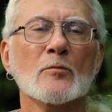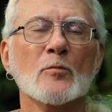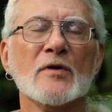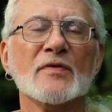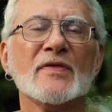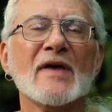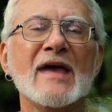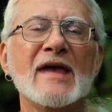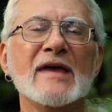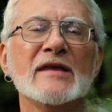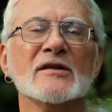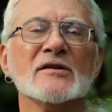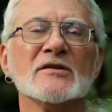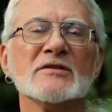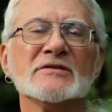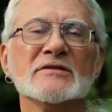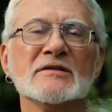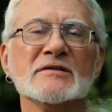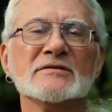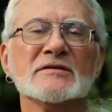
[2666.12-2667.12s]
with aid and
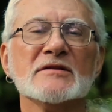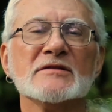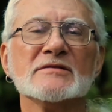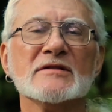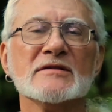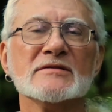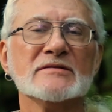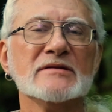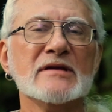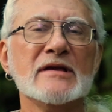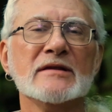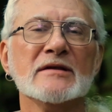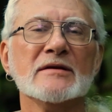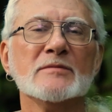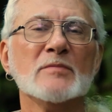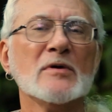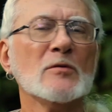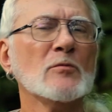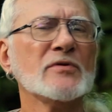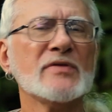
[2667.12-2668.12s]
assistance as
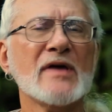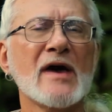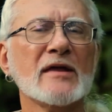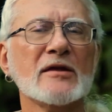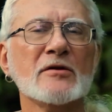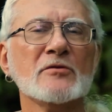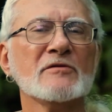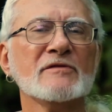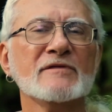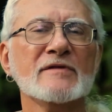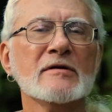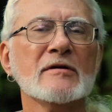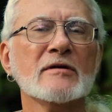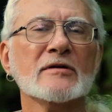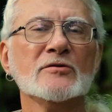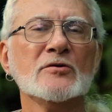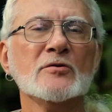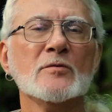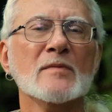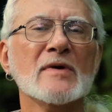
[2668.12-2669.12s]
needed, but without
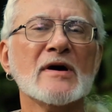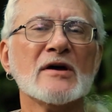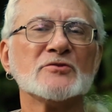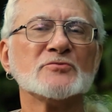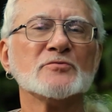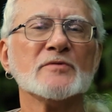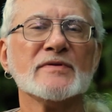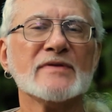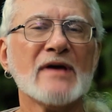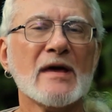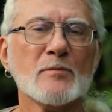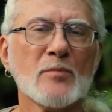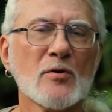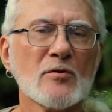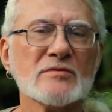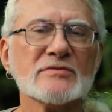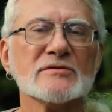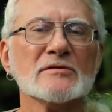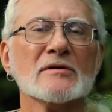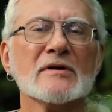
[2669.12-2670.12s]
interfering too much with that
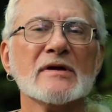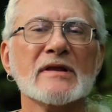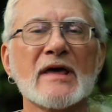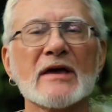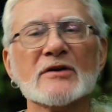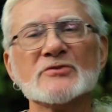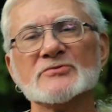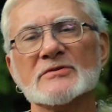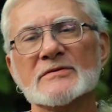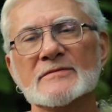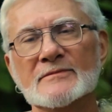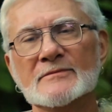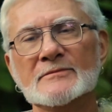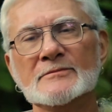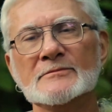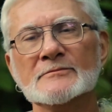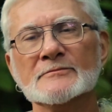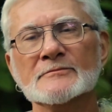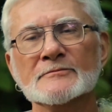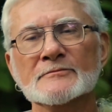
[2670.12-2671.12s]
personal connection.
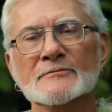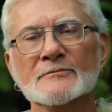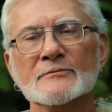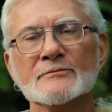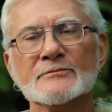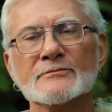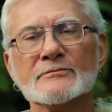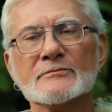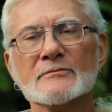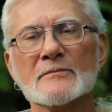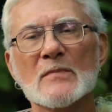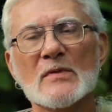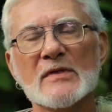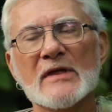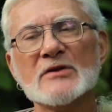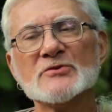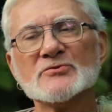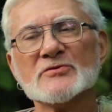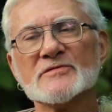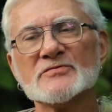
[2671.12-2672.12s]
The
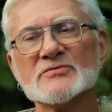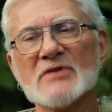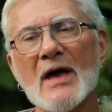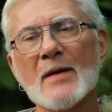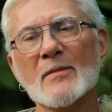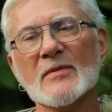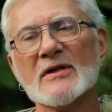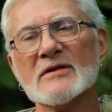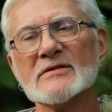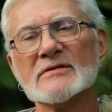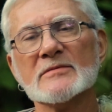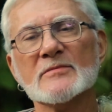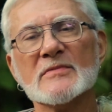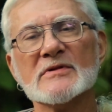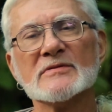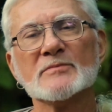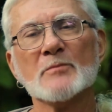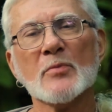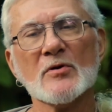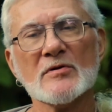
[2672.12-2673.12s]
nature of shamanism
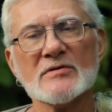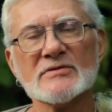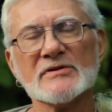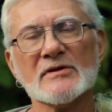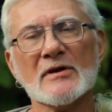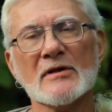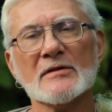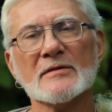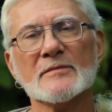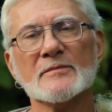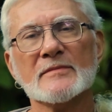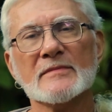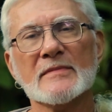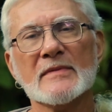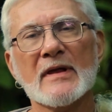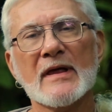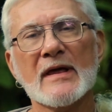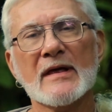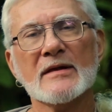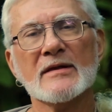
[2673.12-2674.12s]
is personal,
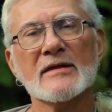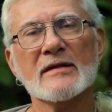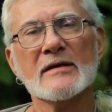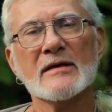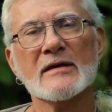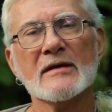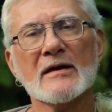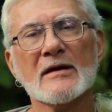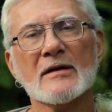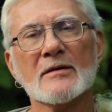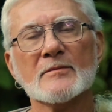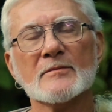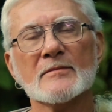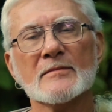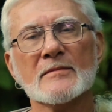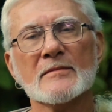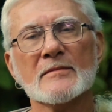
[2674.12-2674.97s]
and the